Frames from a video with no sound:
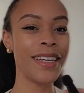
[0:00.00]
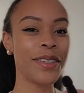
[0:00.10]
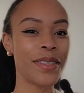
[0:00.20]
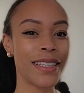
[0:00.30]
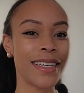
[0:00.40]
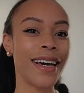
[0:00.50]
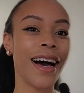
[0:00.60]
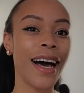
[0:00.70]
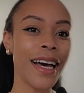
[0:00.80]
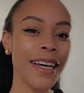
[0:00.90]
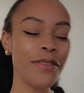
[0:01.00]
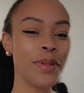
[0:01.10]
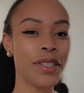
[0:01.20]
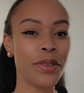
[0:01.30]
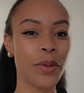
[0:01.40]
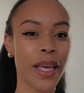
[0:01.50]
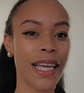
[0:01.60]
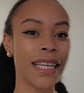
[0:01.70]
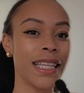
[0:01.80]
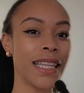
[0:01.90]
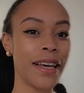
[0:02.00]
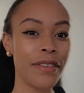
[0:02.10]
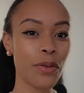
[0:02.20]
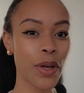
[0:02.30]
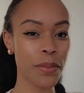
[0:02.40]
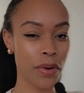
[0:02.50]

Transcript: You see, I've been doing an 11-week